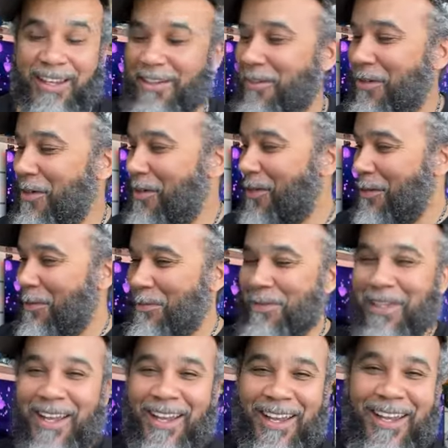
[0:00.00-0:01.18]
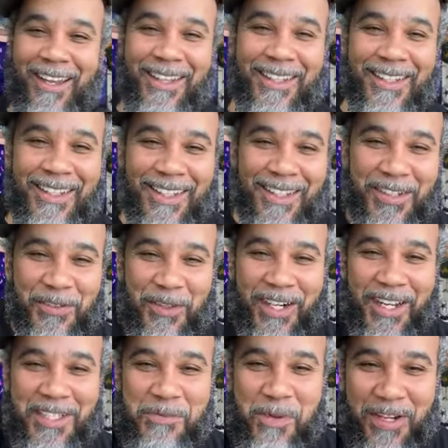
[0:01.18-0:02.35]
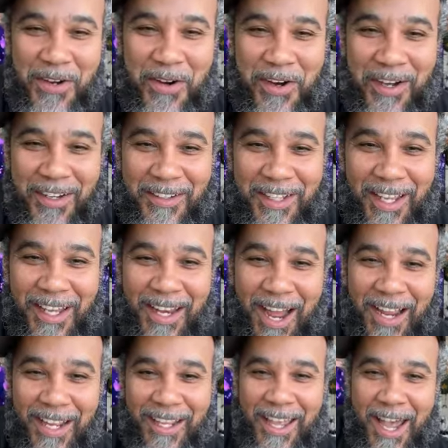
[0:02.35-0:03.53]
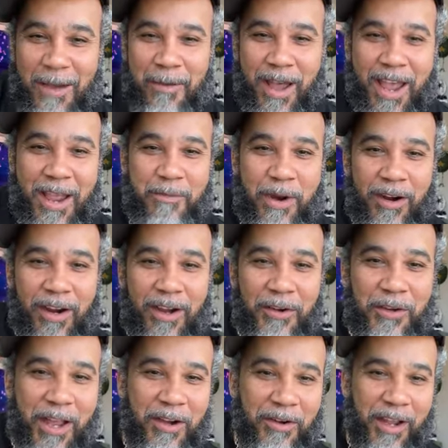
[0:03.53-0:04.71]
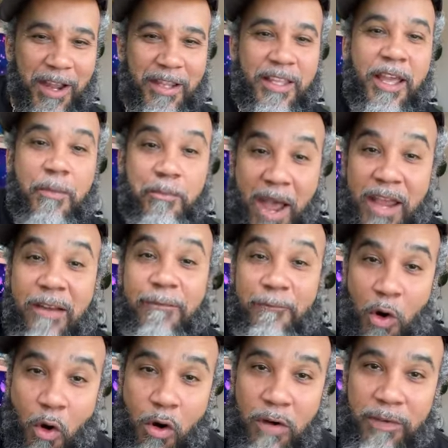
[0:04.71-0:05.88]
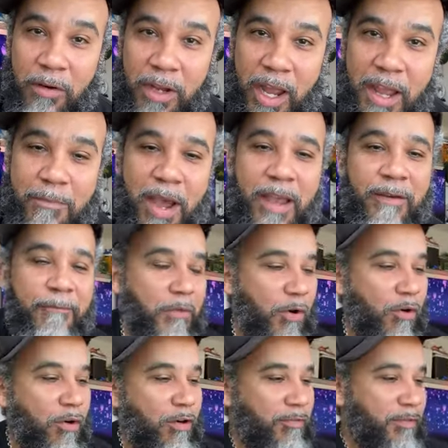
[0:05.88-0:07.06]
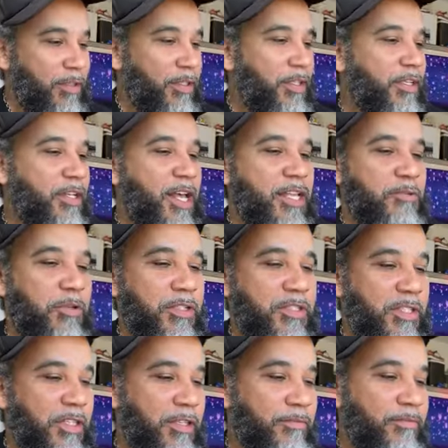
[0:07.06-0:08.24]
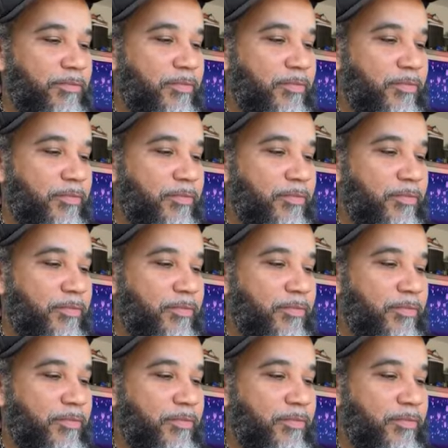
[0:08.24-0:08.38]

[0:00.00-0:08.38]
You know what I'm saying? What else been going on? Yeah, Nike Cam. Hey, murder. Okay, okay. Yeah, May the 4th. Okay, May the 4th. That's what's up.